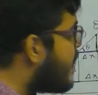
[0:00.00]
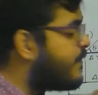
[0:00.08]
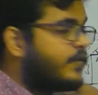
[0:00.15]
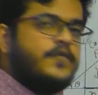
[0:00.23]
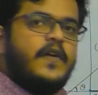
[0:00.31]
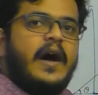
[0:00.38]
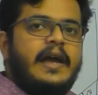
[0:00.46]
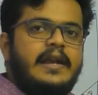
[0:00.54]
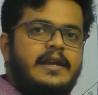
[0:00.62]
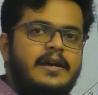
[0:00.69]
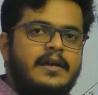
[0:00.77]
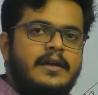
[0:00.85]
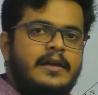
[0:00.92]
have to
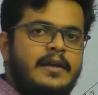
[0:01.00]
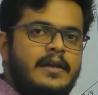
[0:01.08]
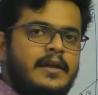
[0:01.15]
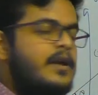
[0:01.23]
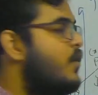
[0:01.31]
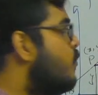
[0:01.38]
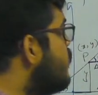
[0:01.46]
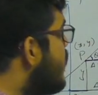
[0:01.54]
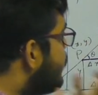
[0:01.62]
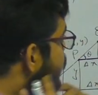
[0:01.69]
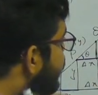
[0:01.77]
find we have to